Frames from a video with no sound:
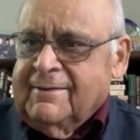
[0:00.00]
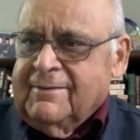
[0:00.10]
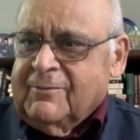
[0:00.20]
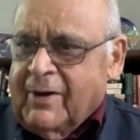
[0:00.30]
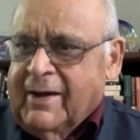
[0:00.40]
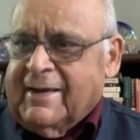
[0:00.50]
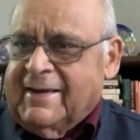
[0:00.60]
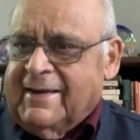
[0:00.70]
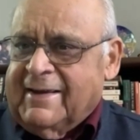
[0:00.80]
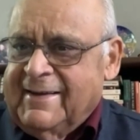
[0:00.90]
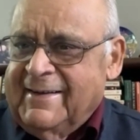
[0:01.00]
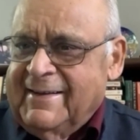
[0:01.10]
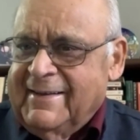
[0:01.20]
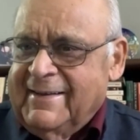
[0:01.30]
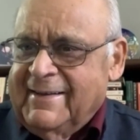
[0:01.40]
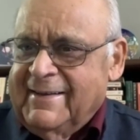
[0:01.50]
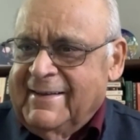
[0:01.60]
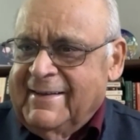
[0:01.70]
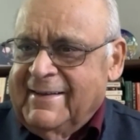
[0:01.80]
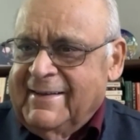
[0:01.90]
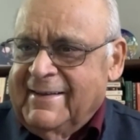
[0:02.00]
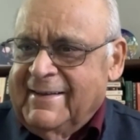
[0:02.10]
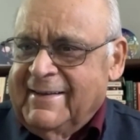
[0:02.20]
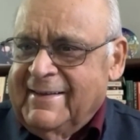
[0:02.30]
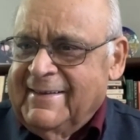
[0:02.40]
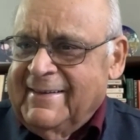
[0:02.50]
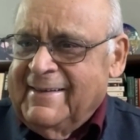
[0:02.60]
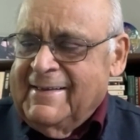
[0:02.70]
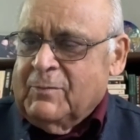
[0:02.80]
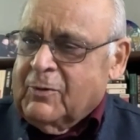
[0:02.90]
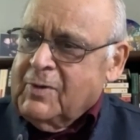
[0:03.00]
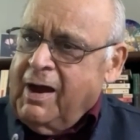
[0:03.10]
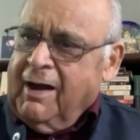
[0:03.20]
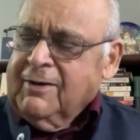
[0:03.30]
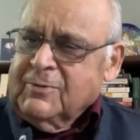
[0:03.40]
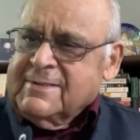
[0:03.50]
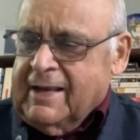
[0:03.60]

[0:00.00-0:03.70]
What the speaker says: Why? Because the heart was there.